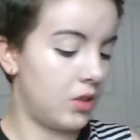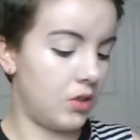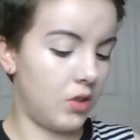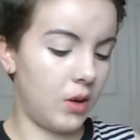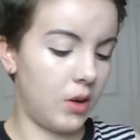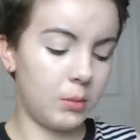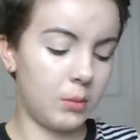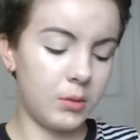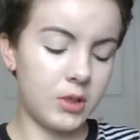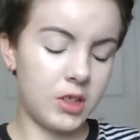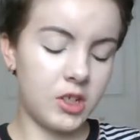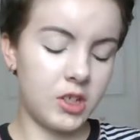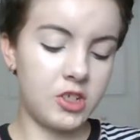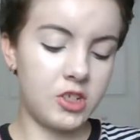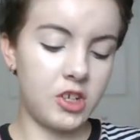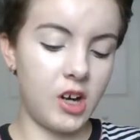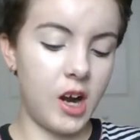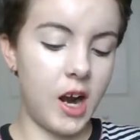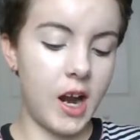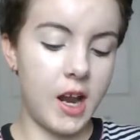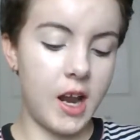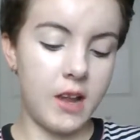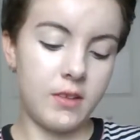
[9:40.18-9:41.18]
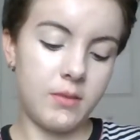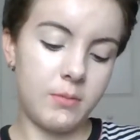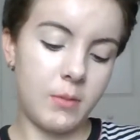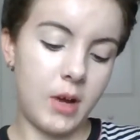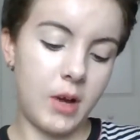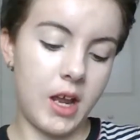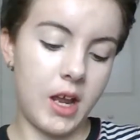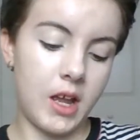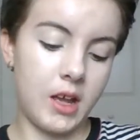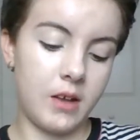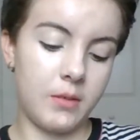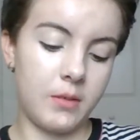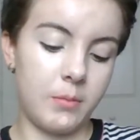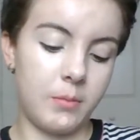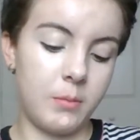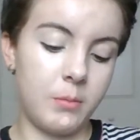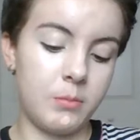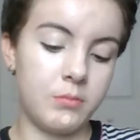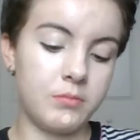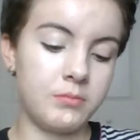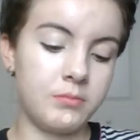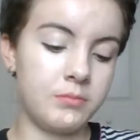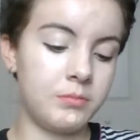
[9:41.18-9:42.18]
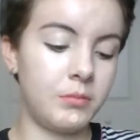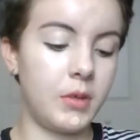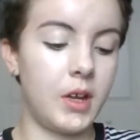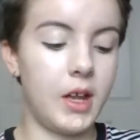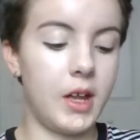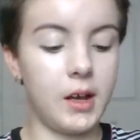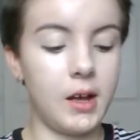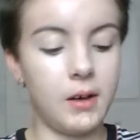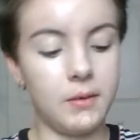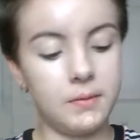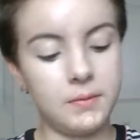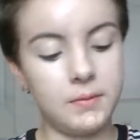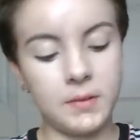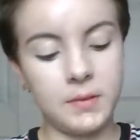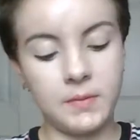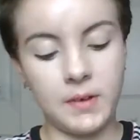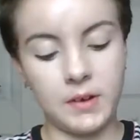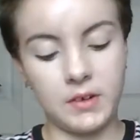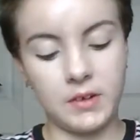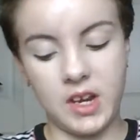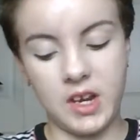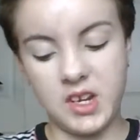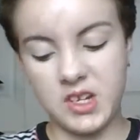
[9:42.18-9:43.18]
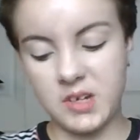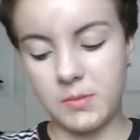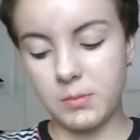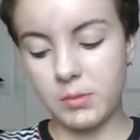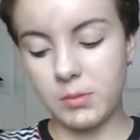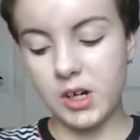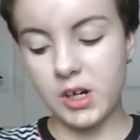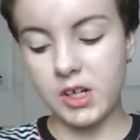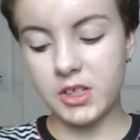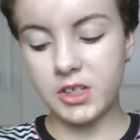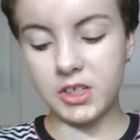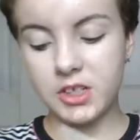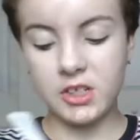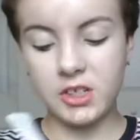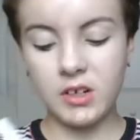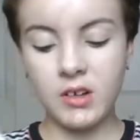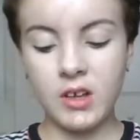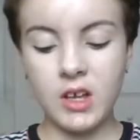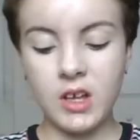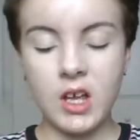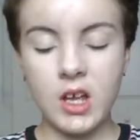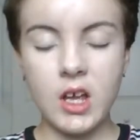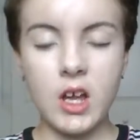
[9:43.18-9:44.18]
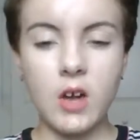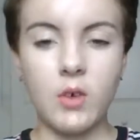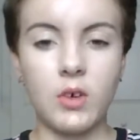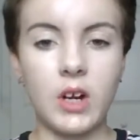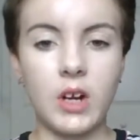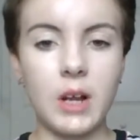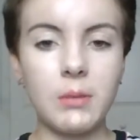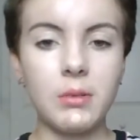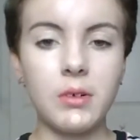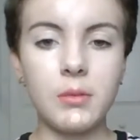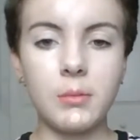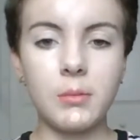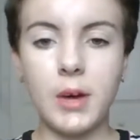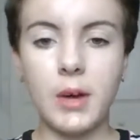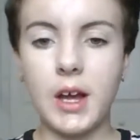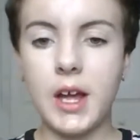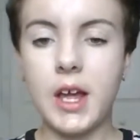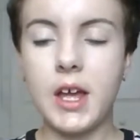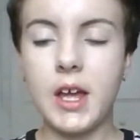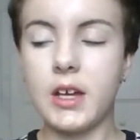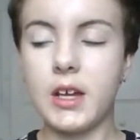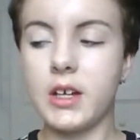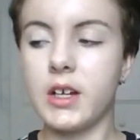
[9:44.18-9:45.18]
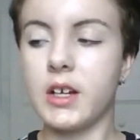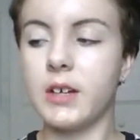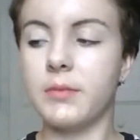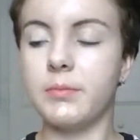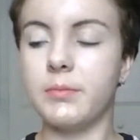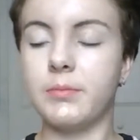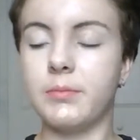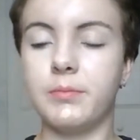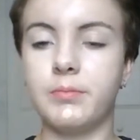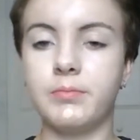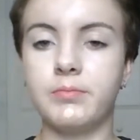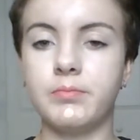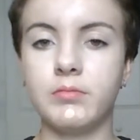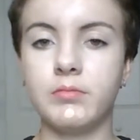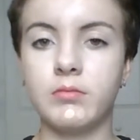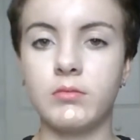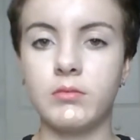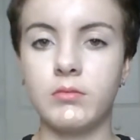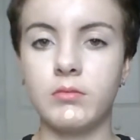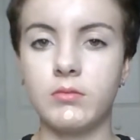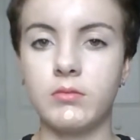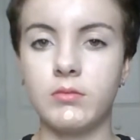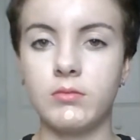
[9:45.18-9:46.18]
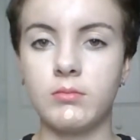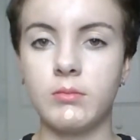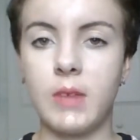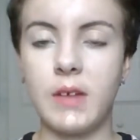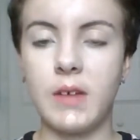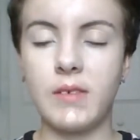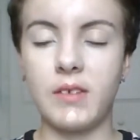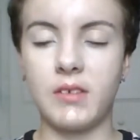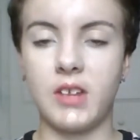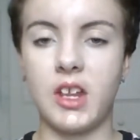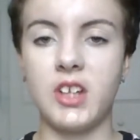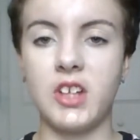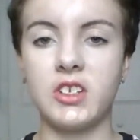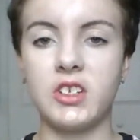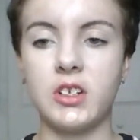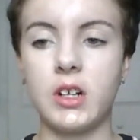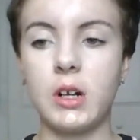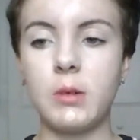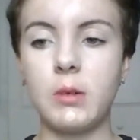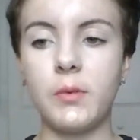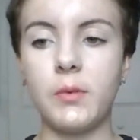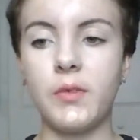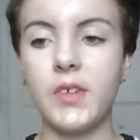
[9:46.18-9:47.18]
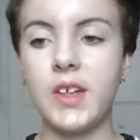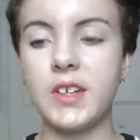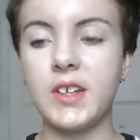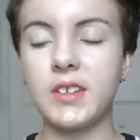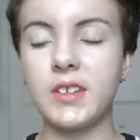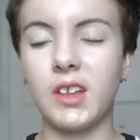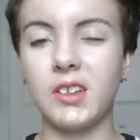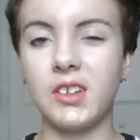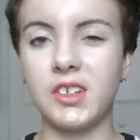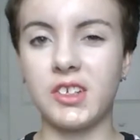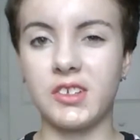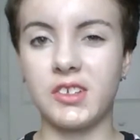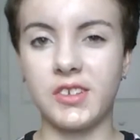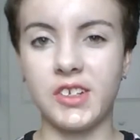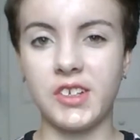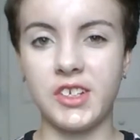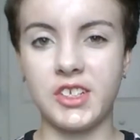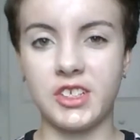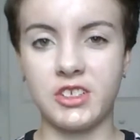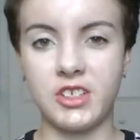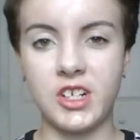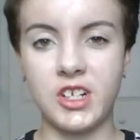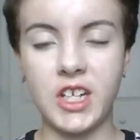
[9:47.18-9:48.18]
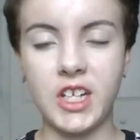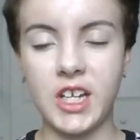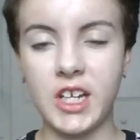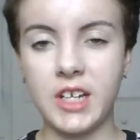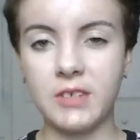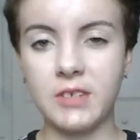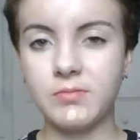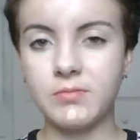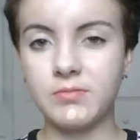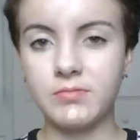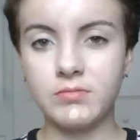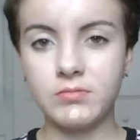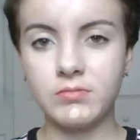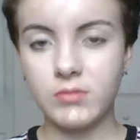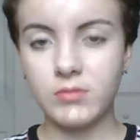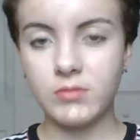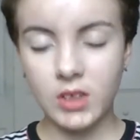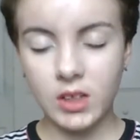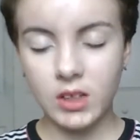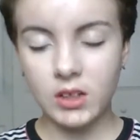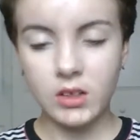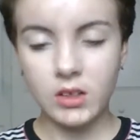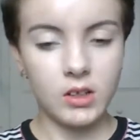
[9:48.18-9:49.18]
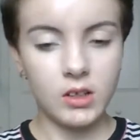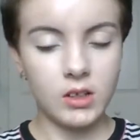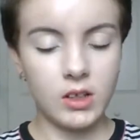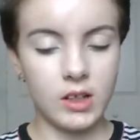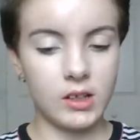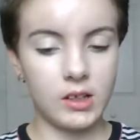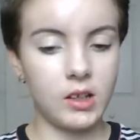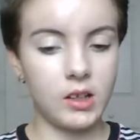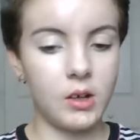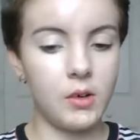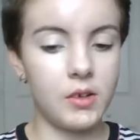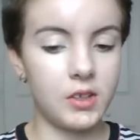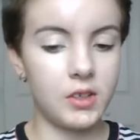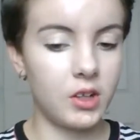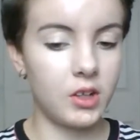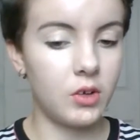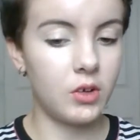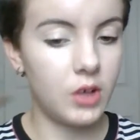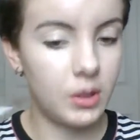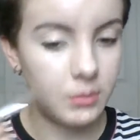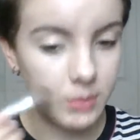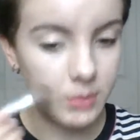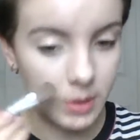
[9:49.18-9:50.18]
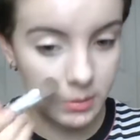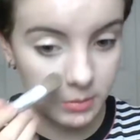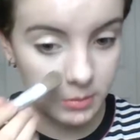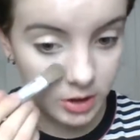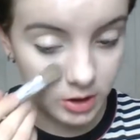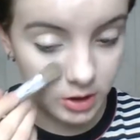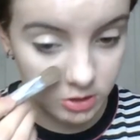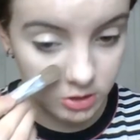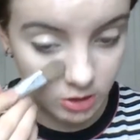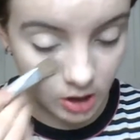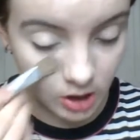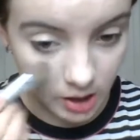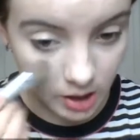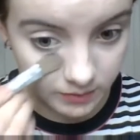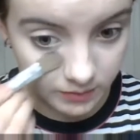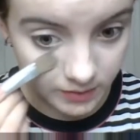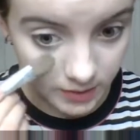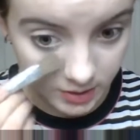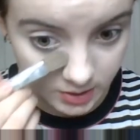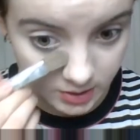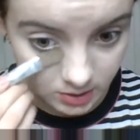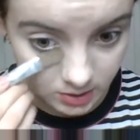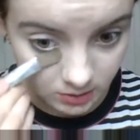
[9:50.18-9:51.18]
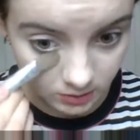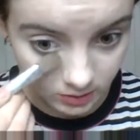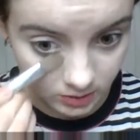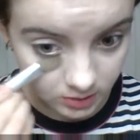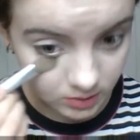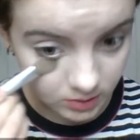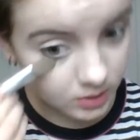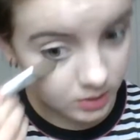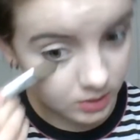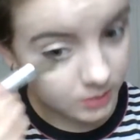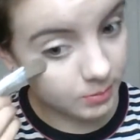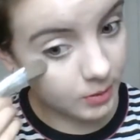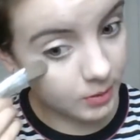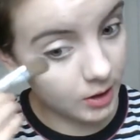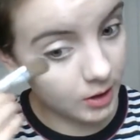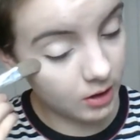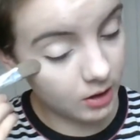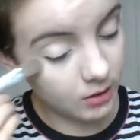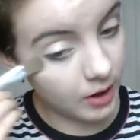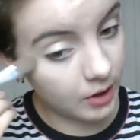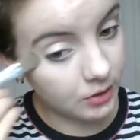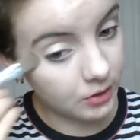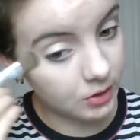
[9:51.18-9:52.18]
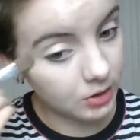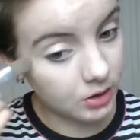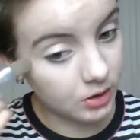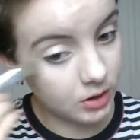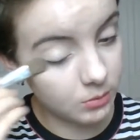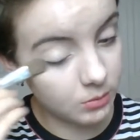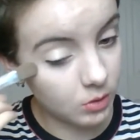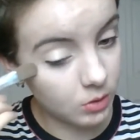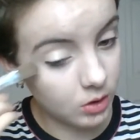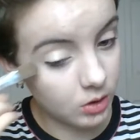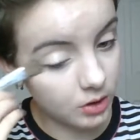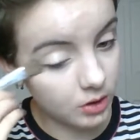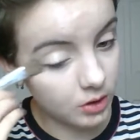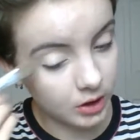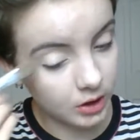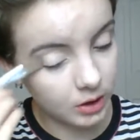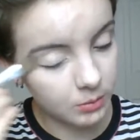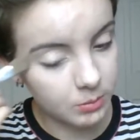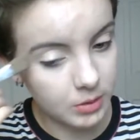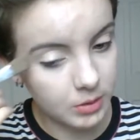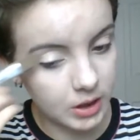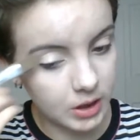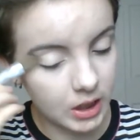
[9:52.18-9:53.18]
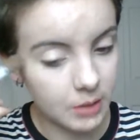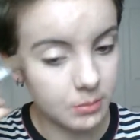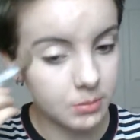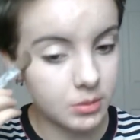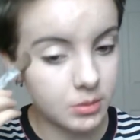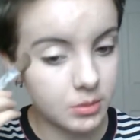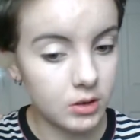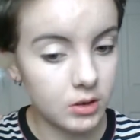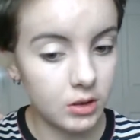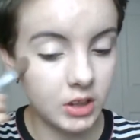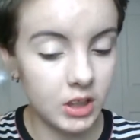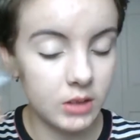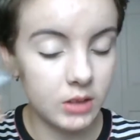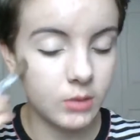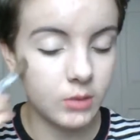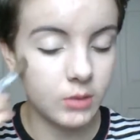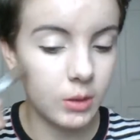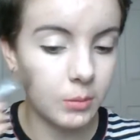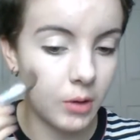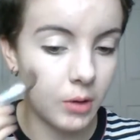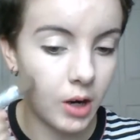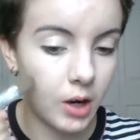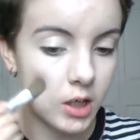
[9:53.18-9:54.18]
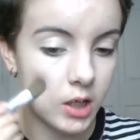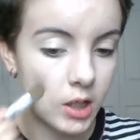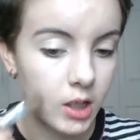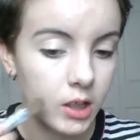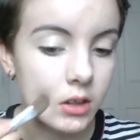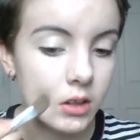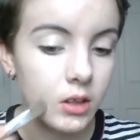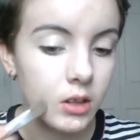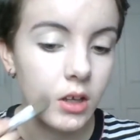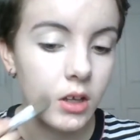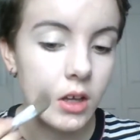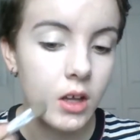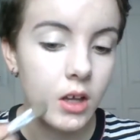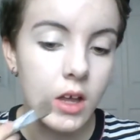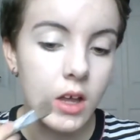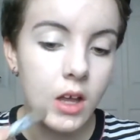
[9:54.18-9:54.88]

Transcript: So I'm gonna try my my e.l.f. foundation brush. When I put my my foundation on with this, it looks really streaky. That's always annoying, but I'm gonna try with this so it spread it around a little more so you can pick up a little more product.